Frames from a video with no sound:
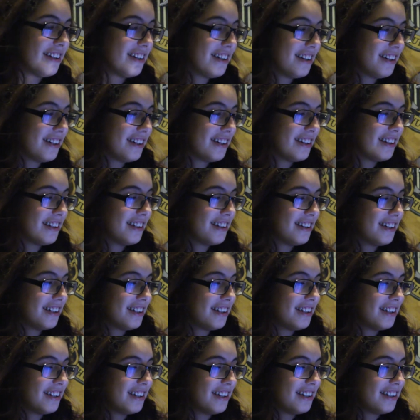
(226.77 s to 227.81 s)

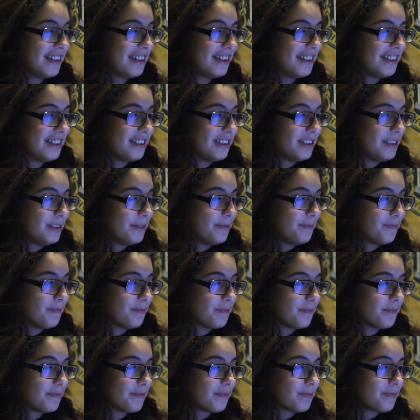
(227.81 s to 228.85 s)

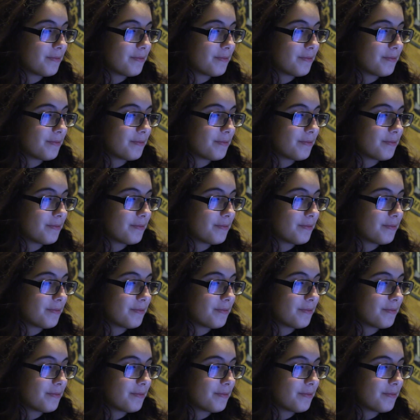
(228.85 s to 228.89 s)
(silence)